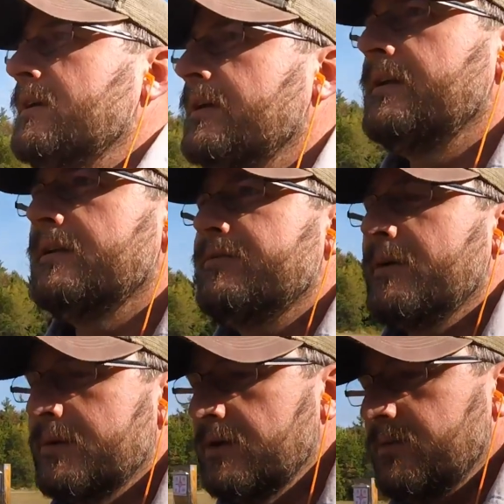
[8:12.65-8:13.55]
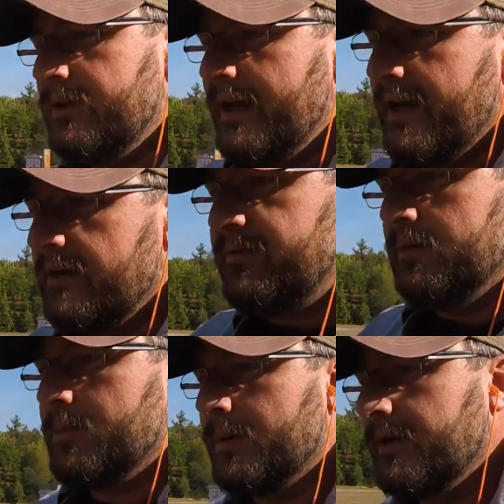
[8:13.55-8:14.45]
and if I'm good with that, I
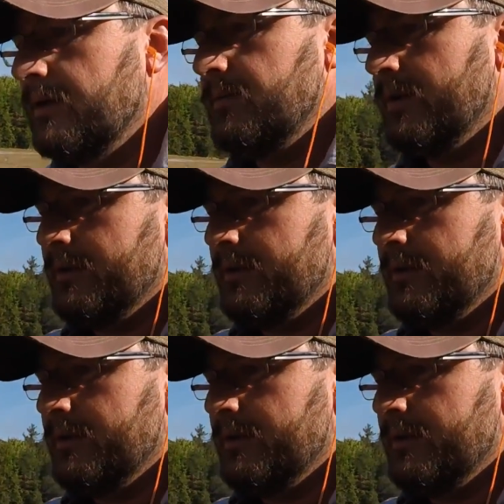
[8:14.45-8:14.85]
feel pretty good with